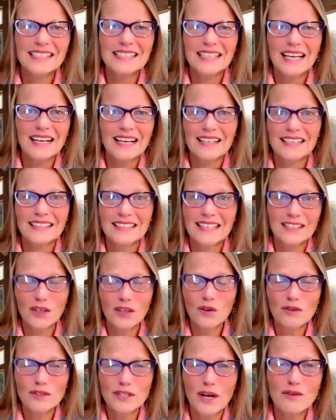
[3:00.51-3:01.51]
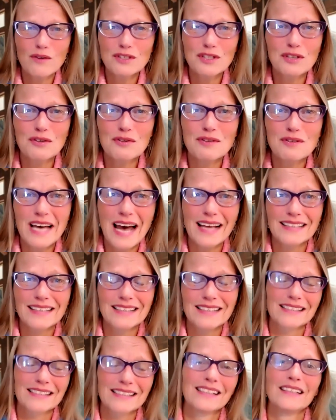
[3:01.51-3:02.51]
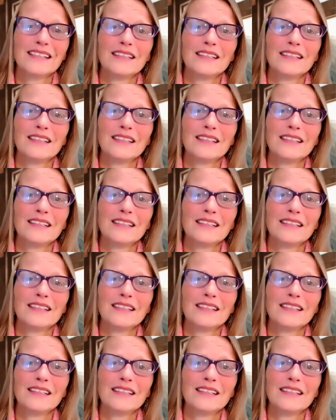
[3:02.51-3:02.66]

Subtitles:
inside that says, oh, don't do that.